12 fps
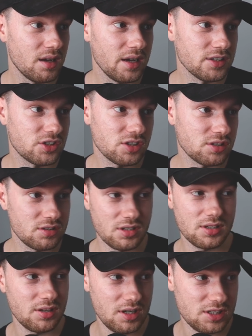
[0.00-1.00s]

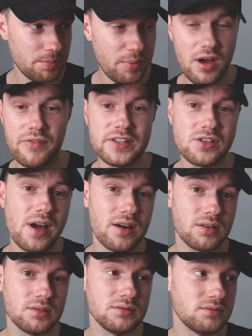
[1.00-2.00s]
It's a perfect
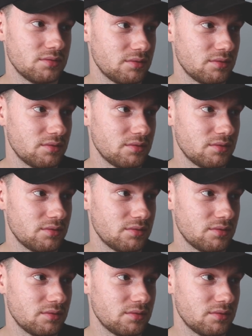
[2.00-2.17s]
icon.